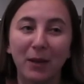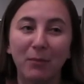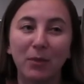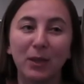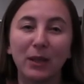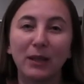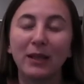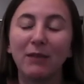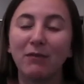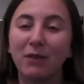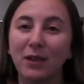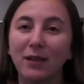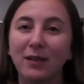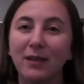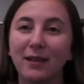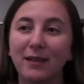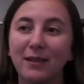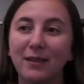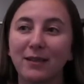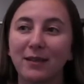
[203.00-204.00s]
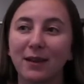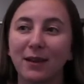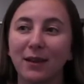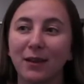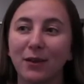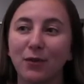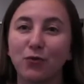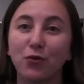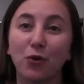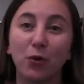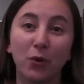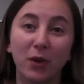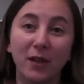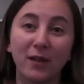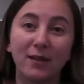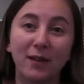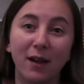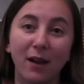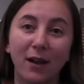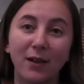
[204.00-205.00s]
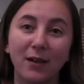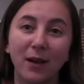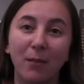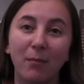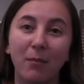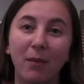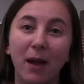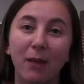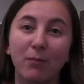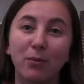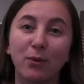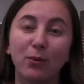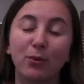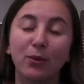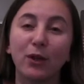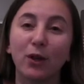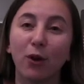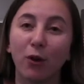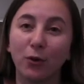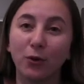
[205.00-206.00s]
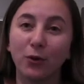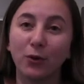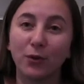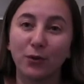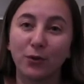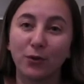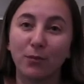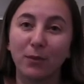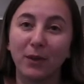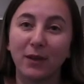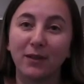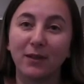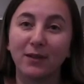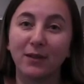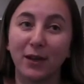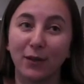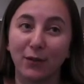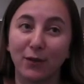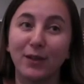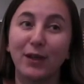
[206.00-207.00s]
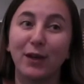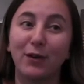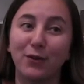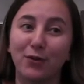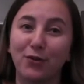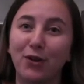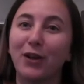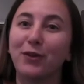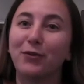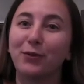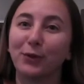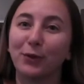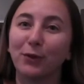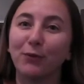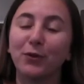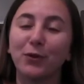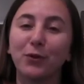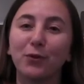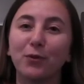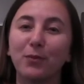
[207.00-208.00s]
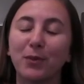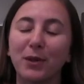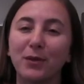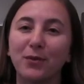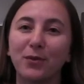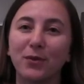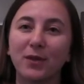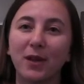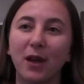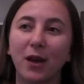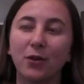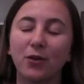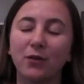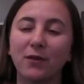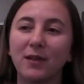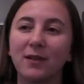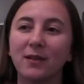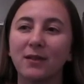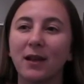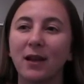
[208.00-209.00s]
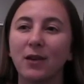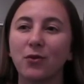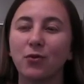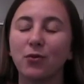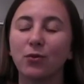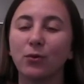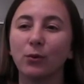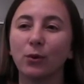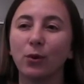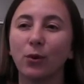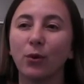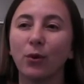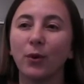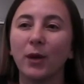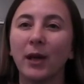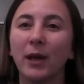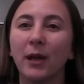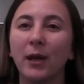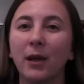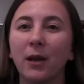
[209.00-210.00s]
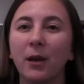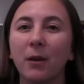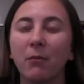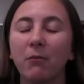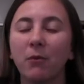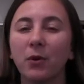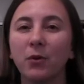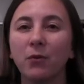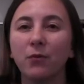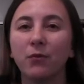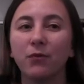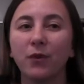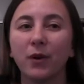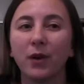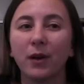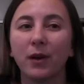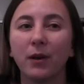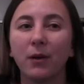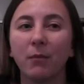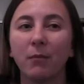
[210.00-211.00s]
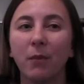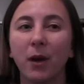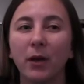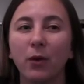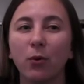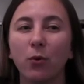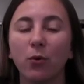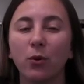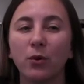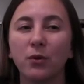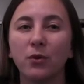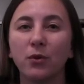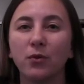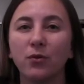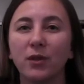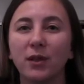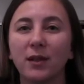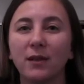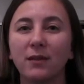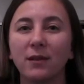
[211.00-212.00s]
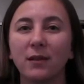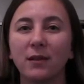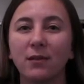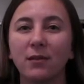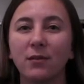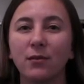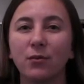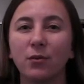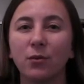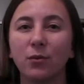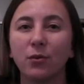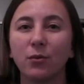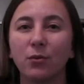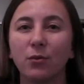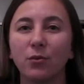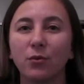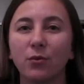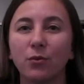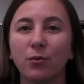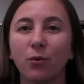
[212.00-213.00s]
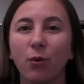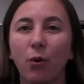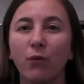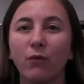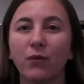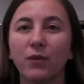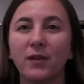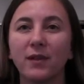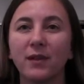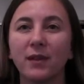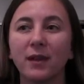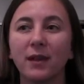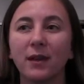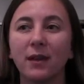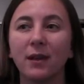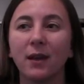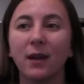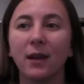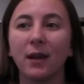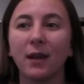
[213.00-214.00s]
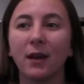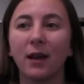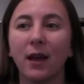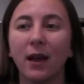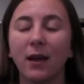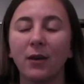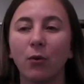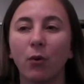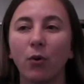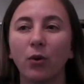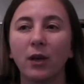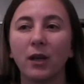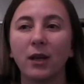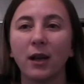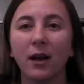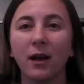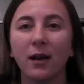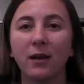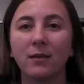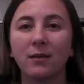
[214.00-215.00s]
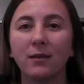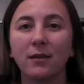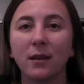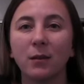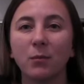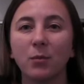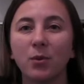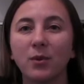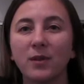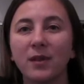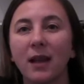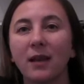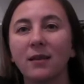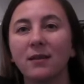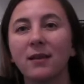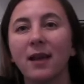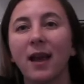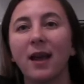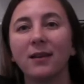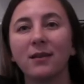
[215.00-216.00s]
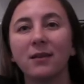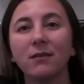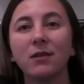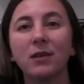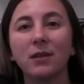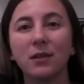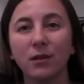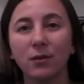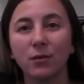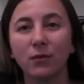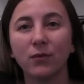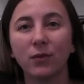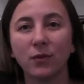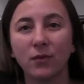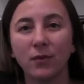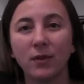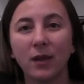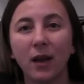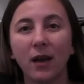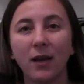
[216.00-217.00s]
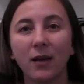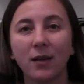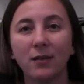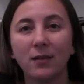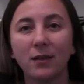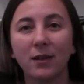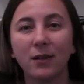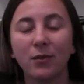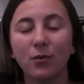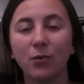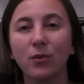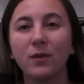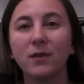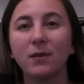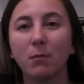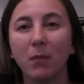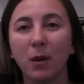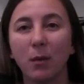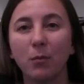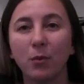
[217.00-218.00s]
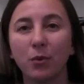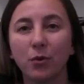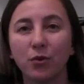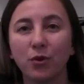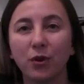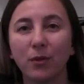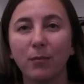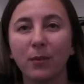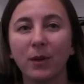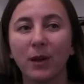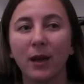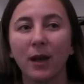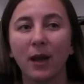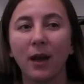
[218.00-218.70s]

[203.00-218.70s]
But leaving this joke aside, I'm absolutely honored to be the Secretary General of the European Society of International Law. One of my core duties is to oversee and organize and present the activities of the society to its membership.